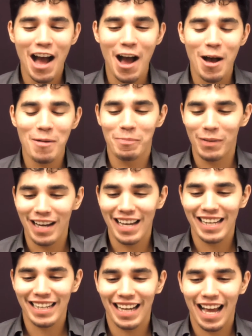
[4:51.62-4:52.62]
uh,
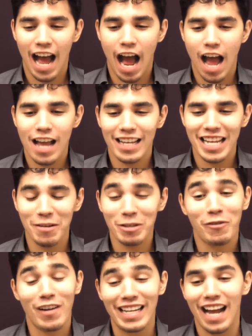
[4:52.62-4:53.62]
but it
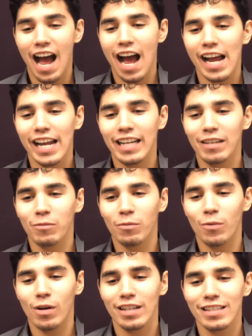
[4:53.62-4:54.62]
was funny. I
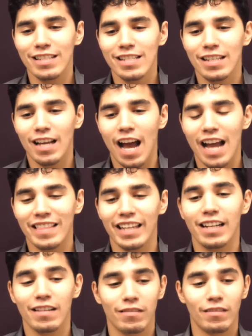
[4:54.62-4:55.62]
was I
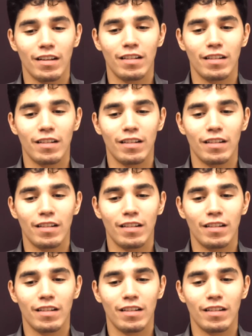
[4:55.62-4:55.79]
think